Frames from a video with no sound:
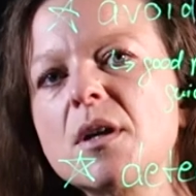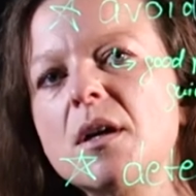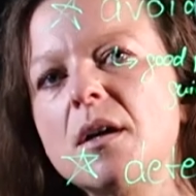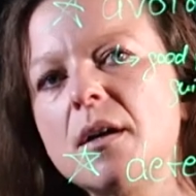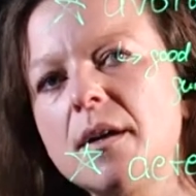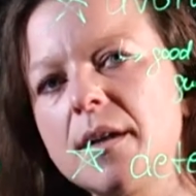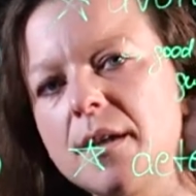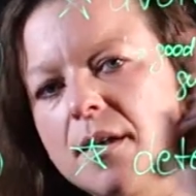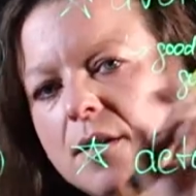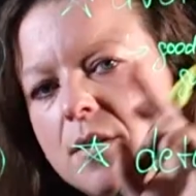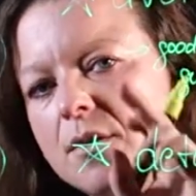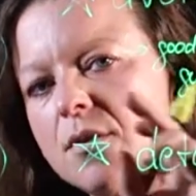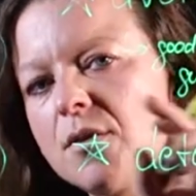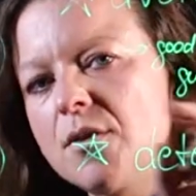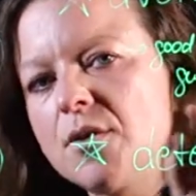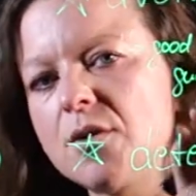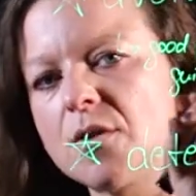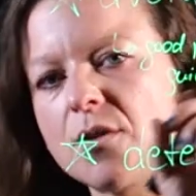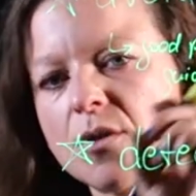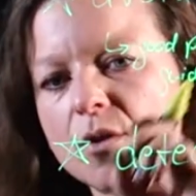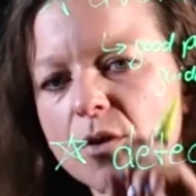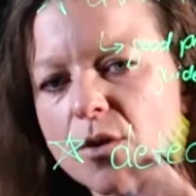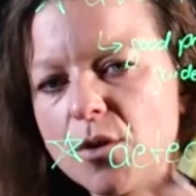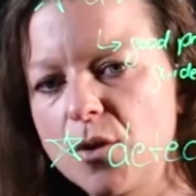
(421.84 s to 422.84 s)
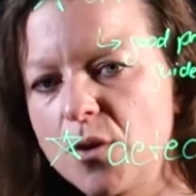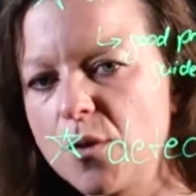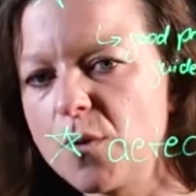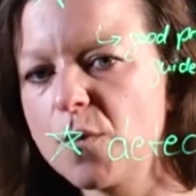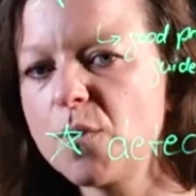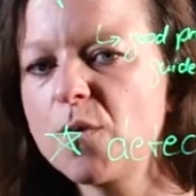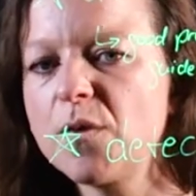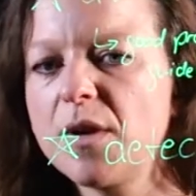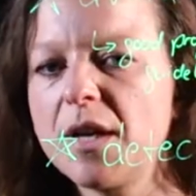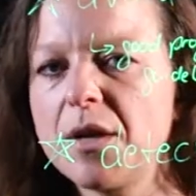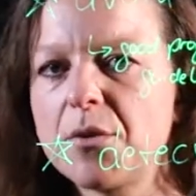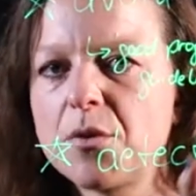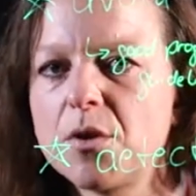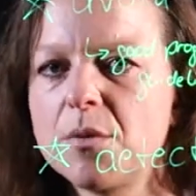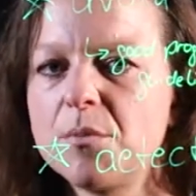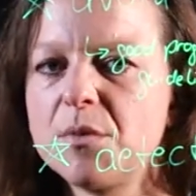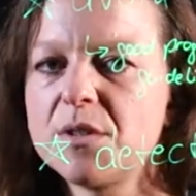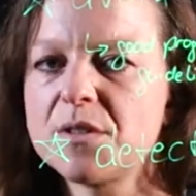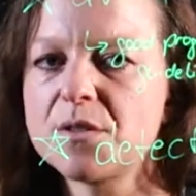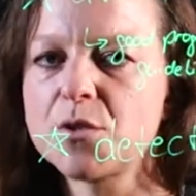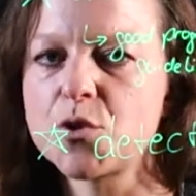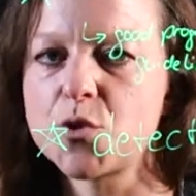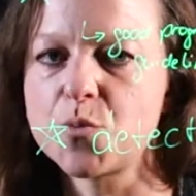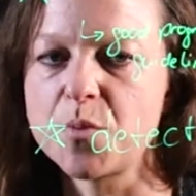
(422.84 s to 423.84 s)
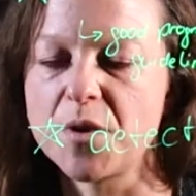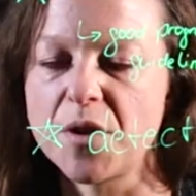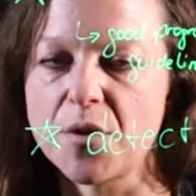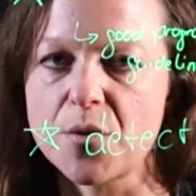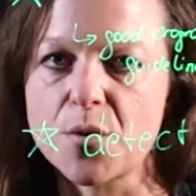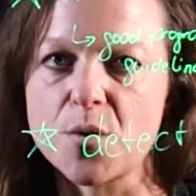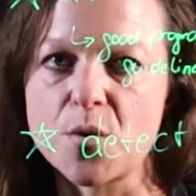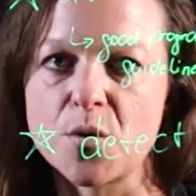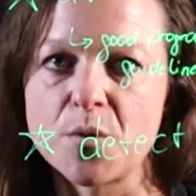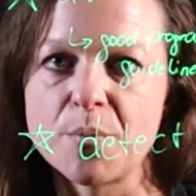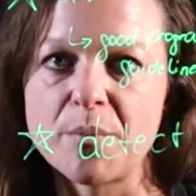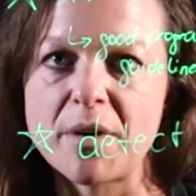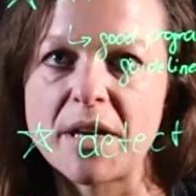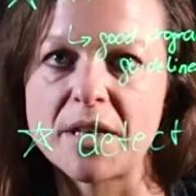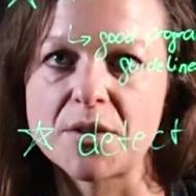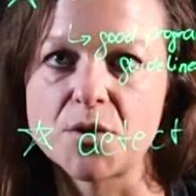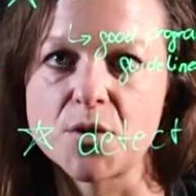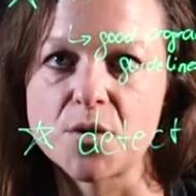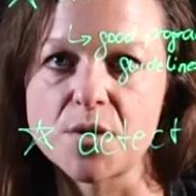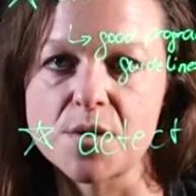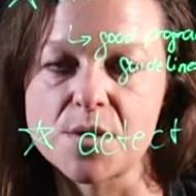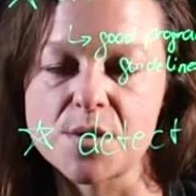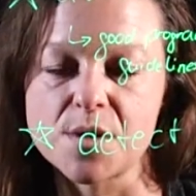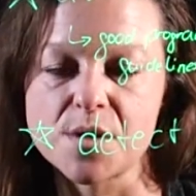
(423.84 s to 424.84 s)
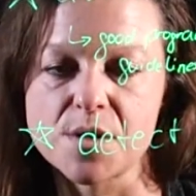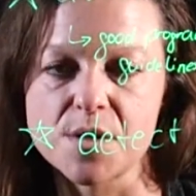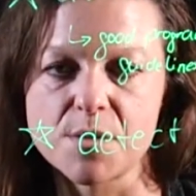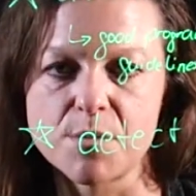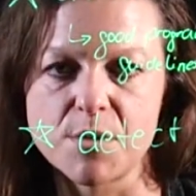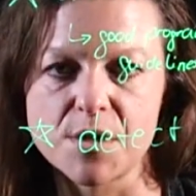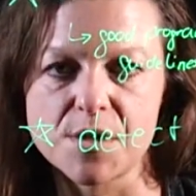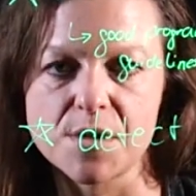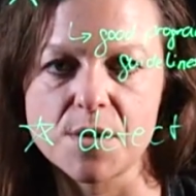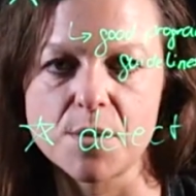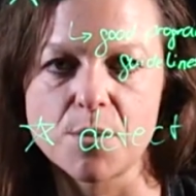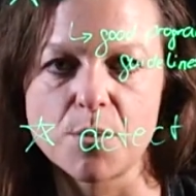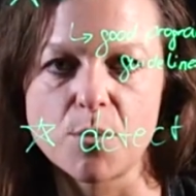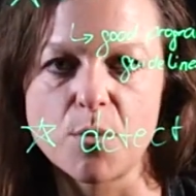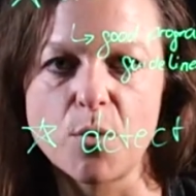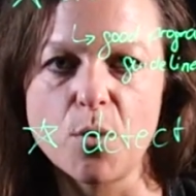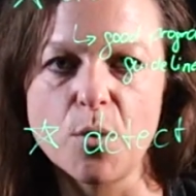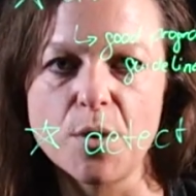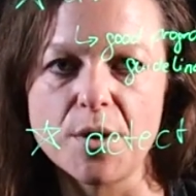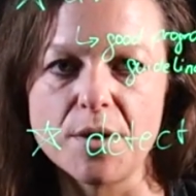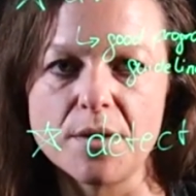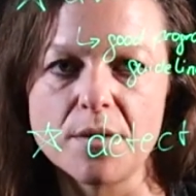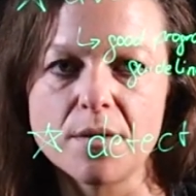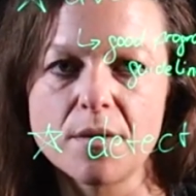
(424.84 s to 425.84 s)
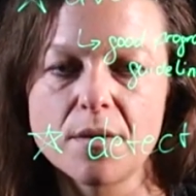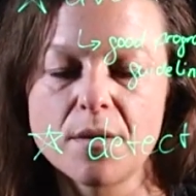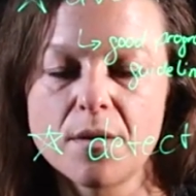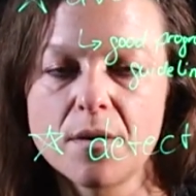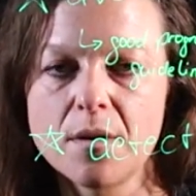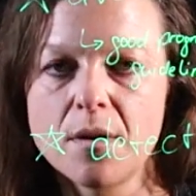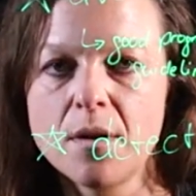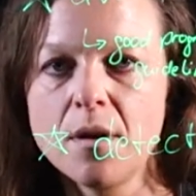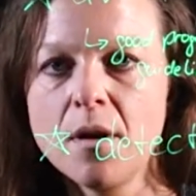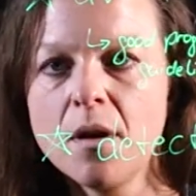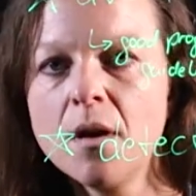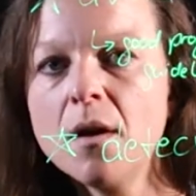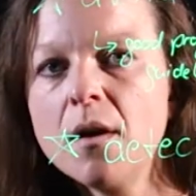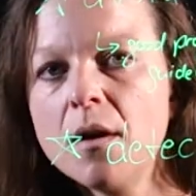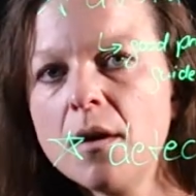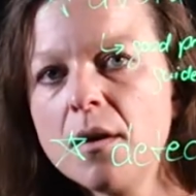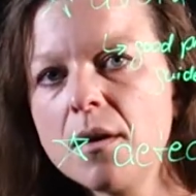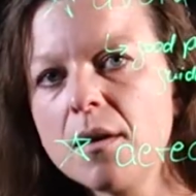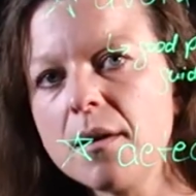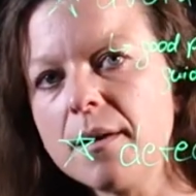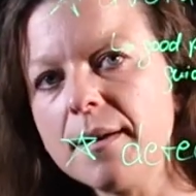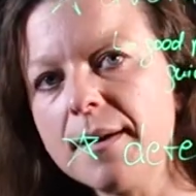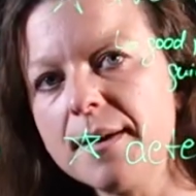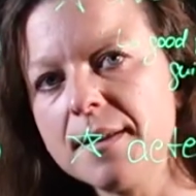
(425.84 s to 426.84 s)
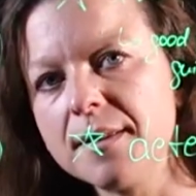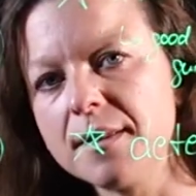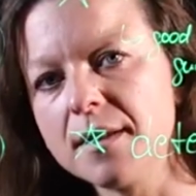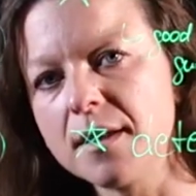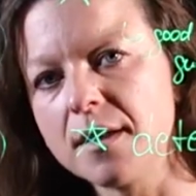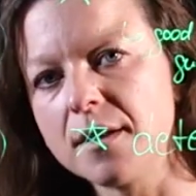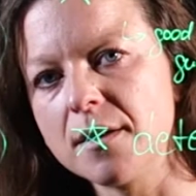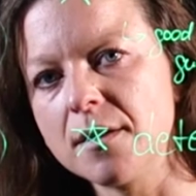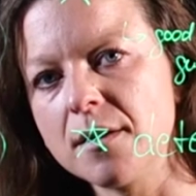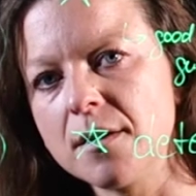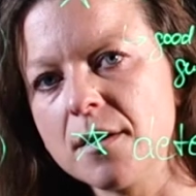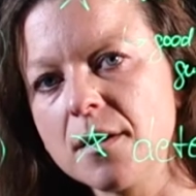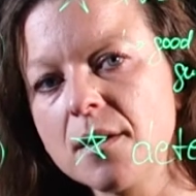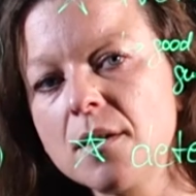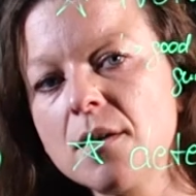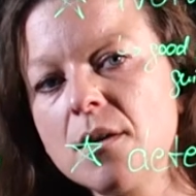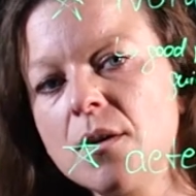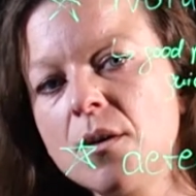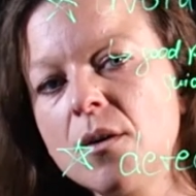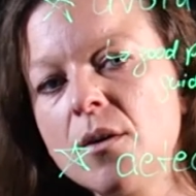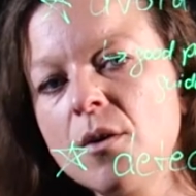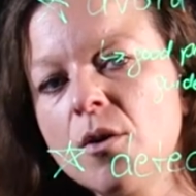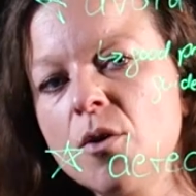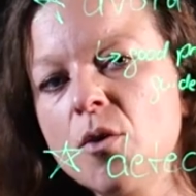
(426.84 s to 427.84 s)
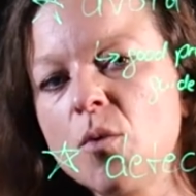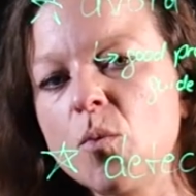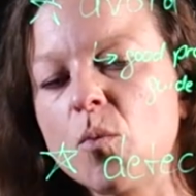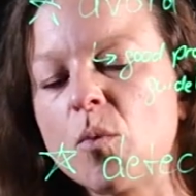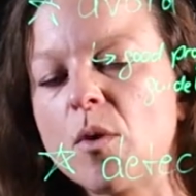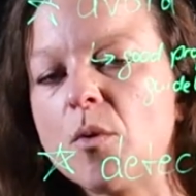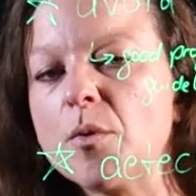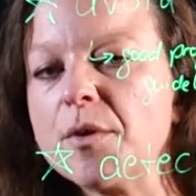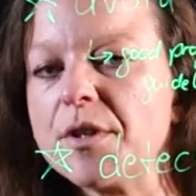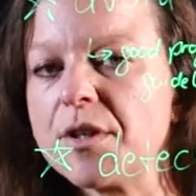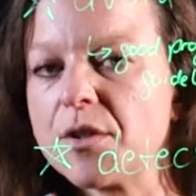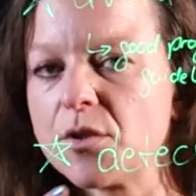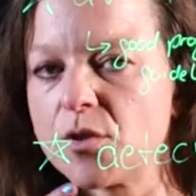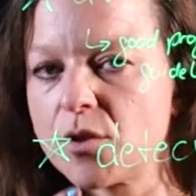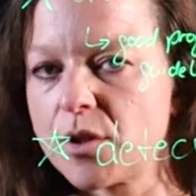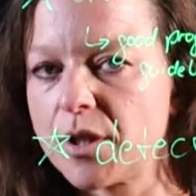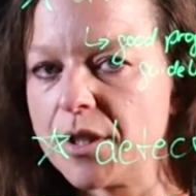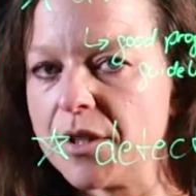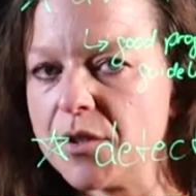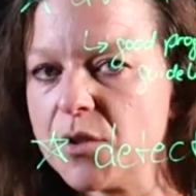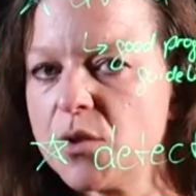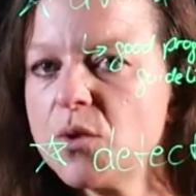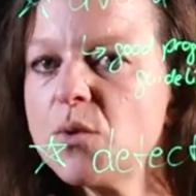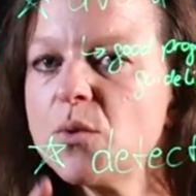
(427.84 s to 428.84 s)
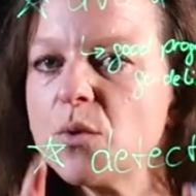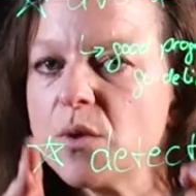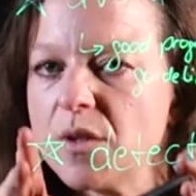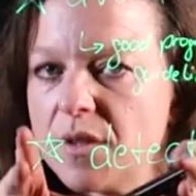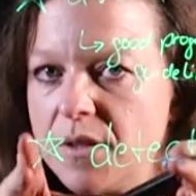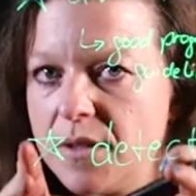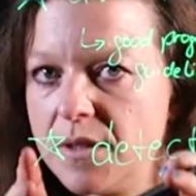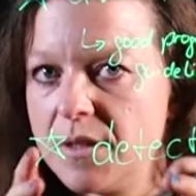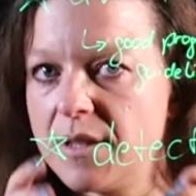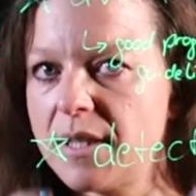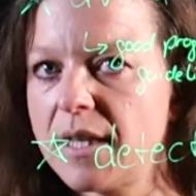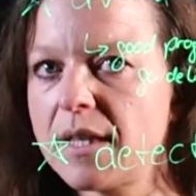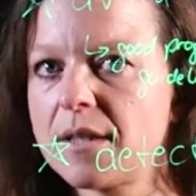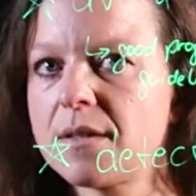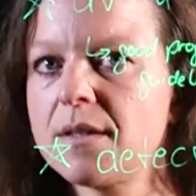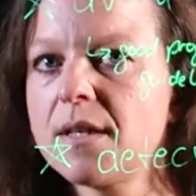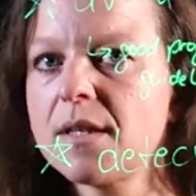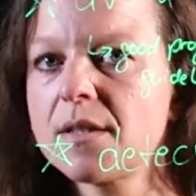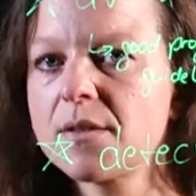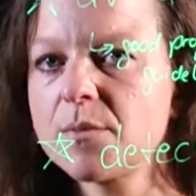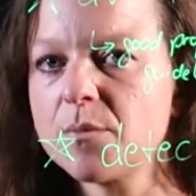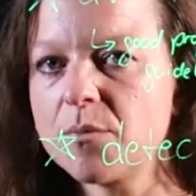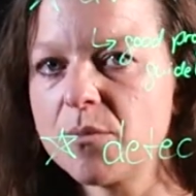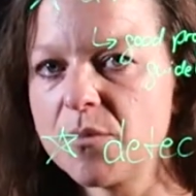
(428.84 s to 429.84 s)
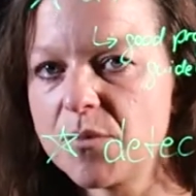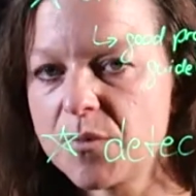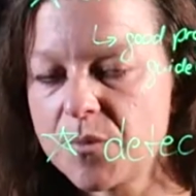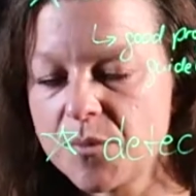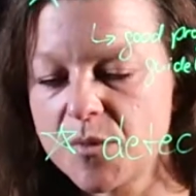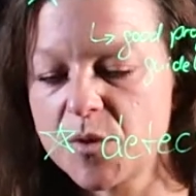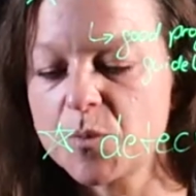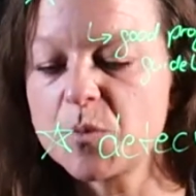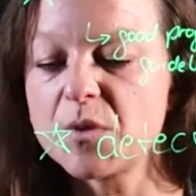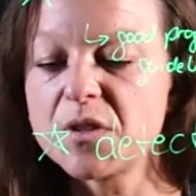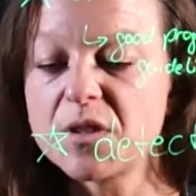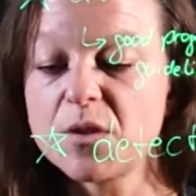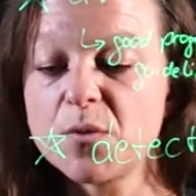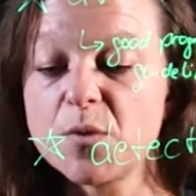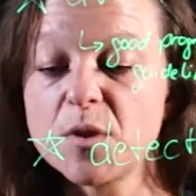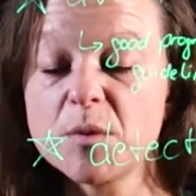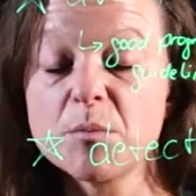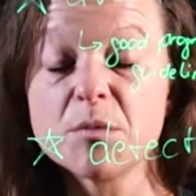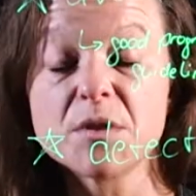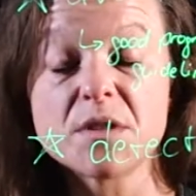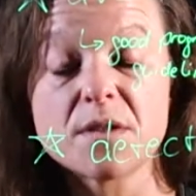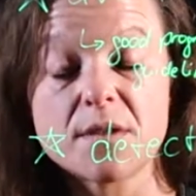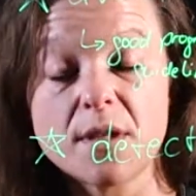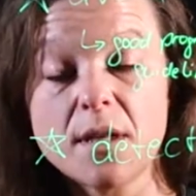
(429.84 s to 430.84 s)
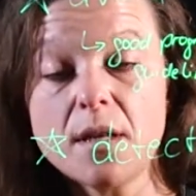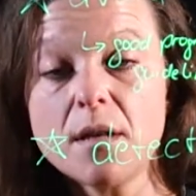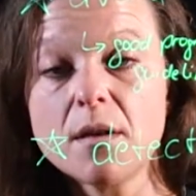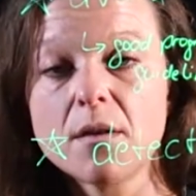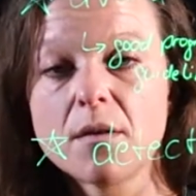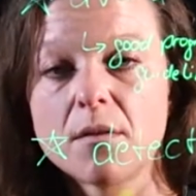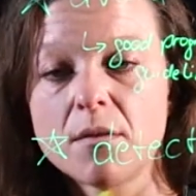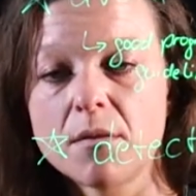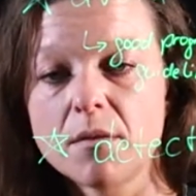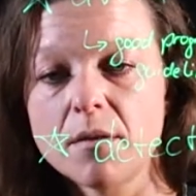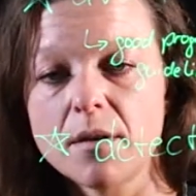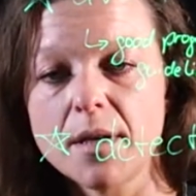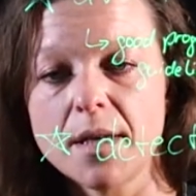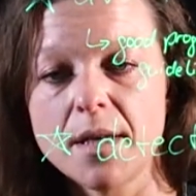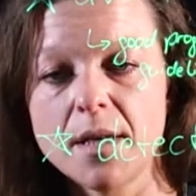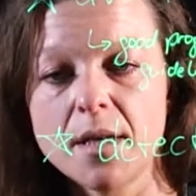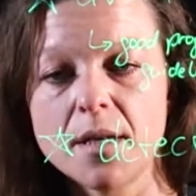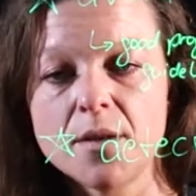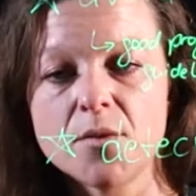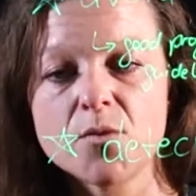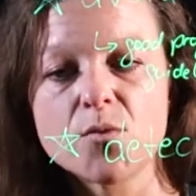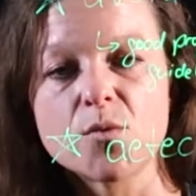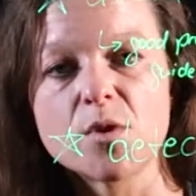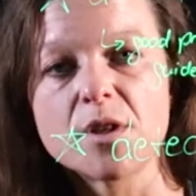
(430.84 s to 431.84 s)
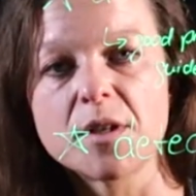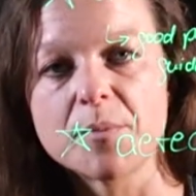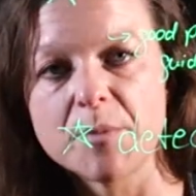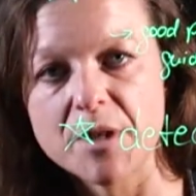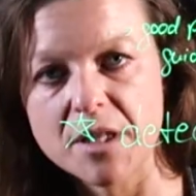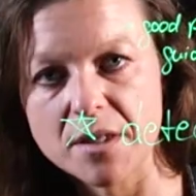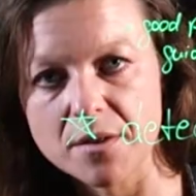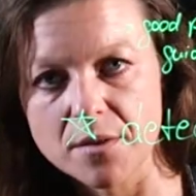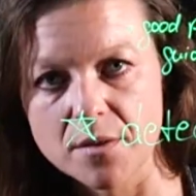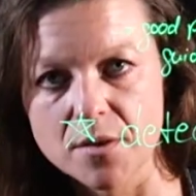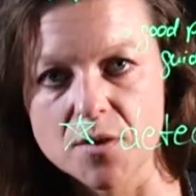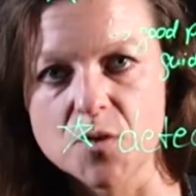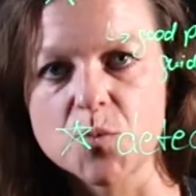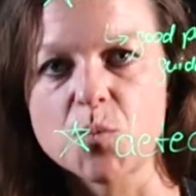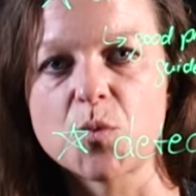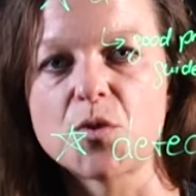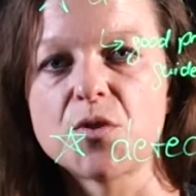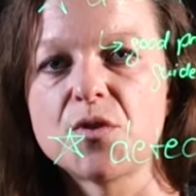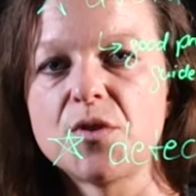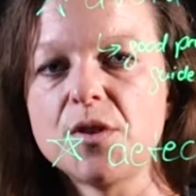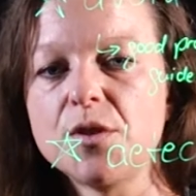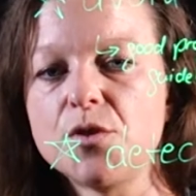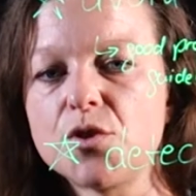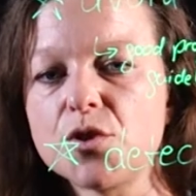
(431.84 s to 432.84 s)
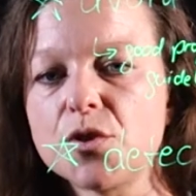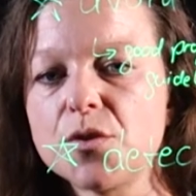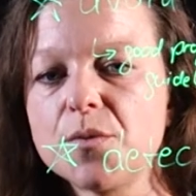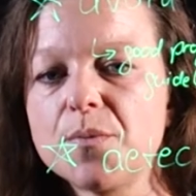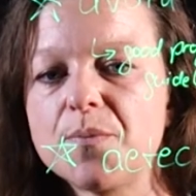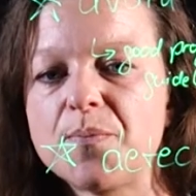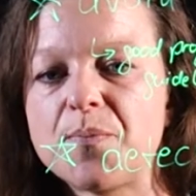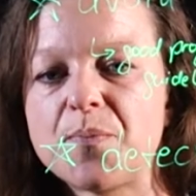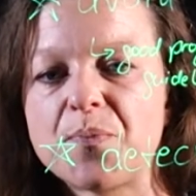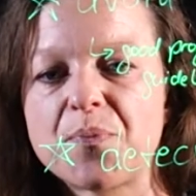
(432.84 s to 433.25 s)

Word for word: kind of error message being thrown back to the system at some point. And then what we can try to do is detect that specific mistake and run a maintenance procedure.